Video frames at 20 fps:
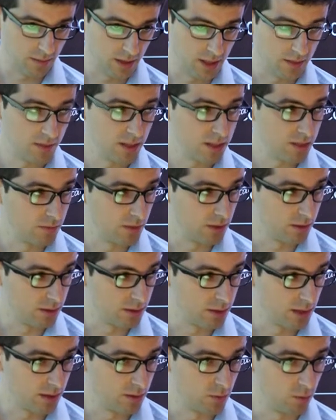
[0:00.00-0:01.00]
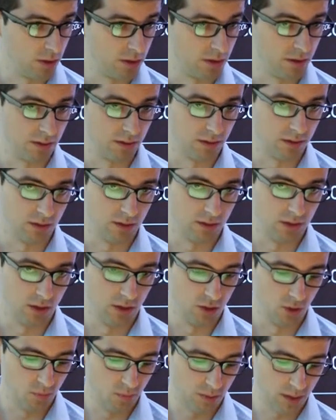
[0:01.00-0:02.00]
some elements may result with uh,
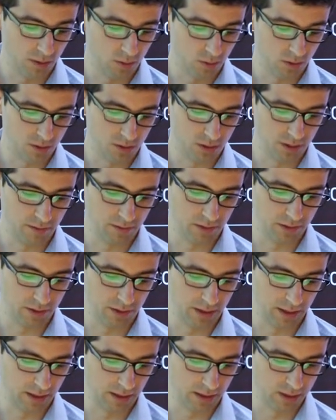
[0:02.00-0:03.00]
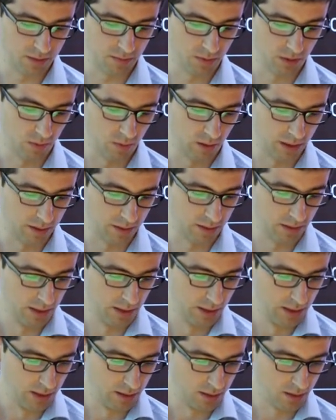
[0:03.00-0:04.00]
low power or even negligible one.
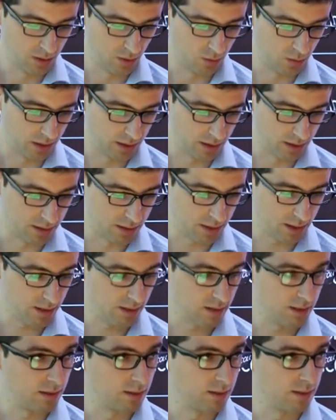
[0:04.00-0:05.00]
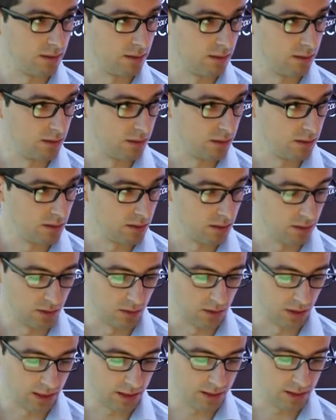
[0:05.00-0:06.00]
So we can say that uh,
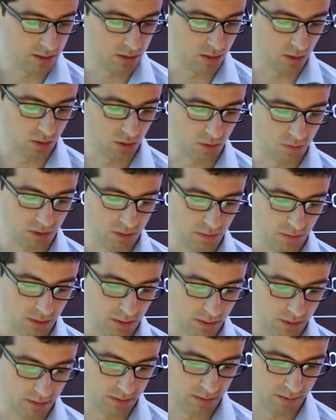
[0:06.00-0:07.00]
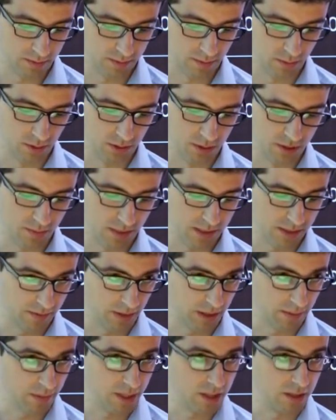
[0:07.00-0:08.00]
the array is not optimal for a
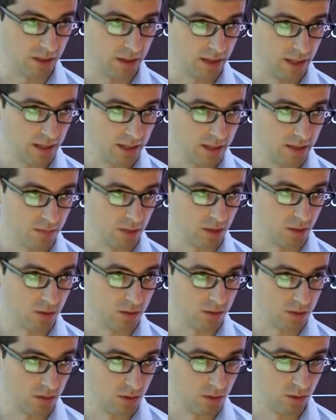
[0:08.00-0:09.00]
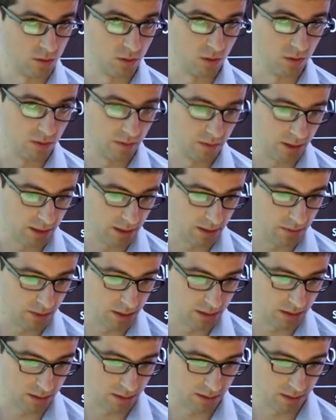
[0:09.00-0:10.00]
specific patient case because not all of the
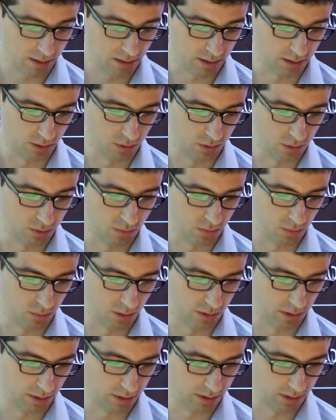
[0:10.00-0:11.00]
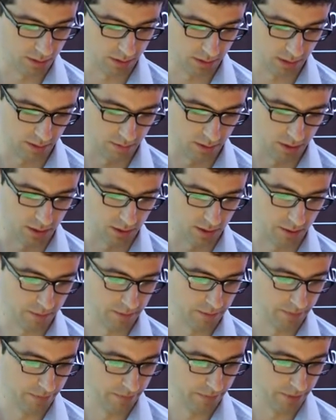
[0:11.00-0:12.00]
elements are contributing every
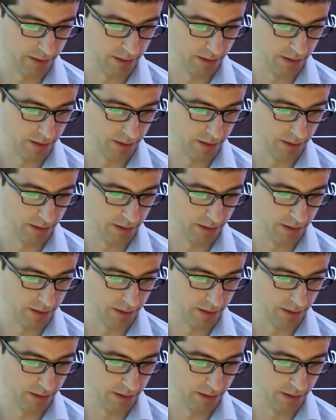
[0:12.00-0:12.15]
time.